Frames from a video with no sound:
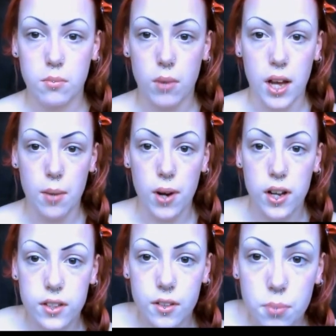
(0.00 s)
my
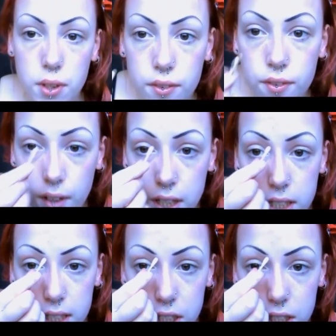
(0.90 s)
eyebrows have been
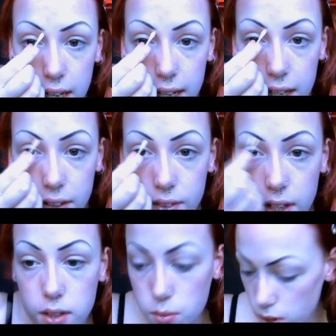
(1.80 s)
freshly shaved
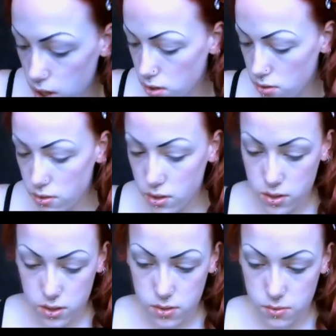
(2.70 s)
as well,
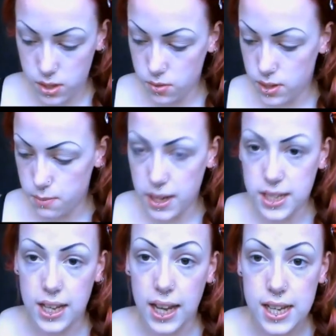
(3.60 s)
which always
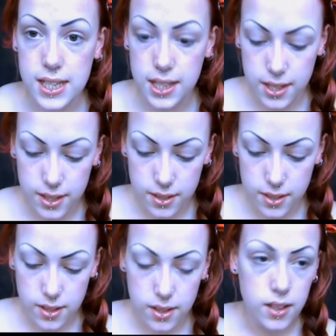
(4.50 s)
makes it easier
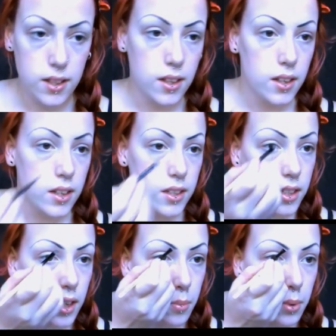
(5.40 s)

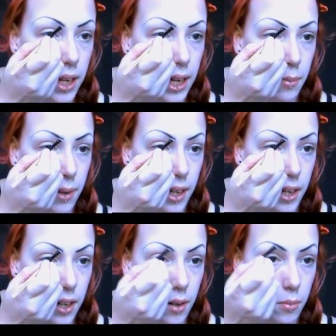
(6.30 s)
to apply
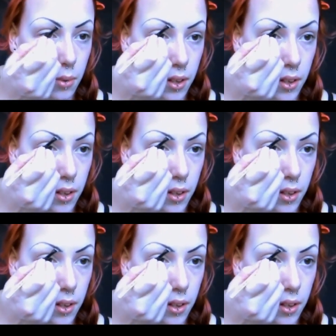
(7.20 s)
makeup.